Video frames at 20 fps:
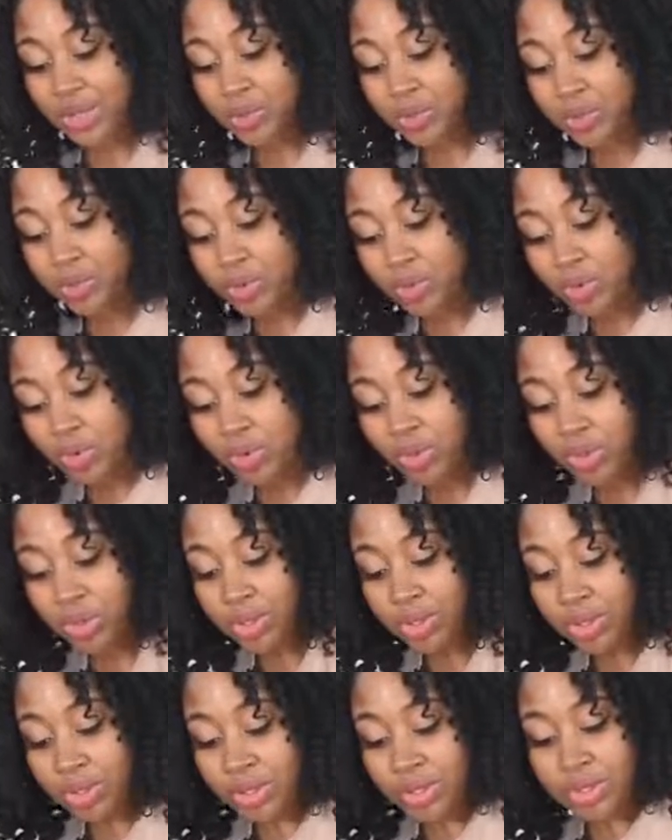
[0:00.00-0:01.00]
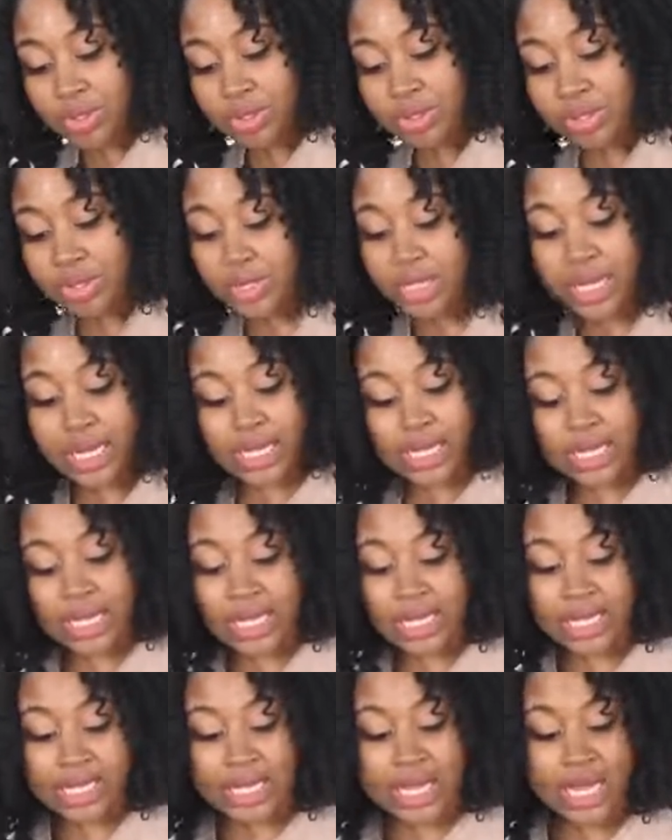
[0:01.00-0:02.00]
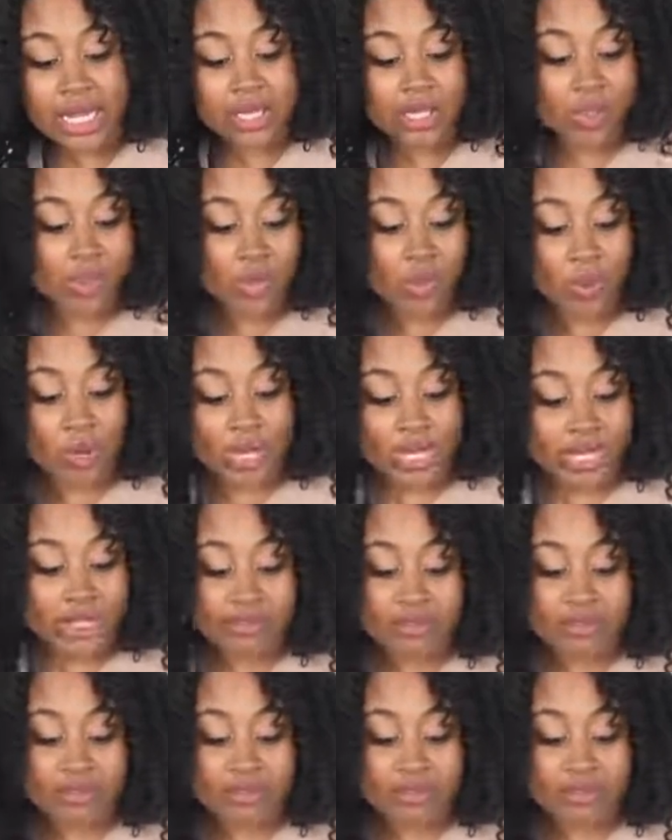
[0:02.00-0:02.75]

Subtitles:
at all. Like, it cannot look white.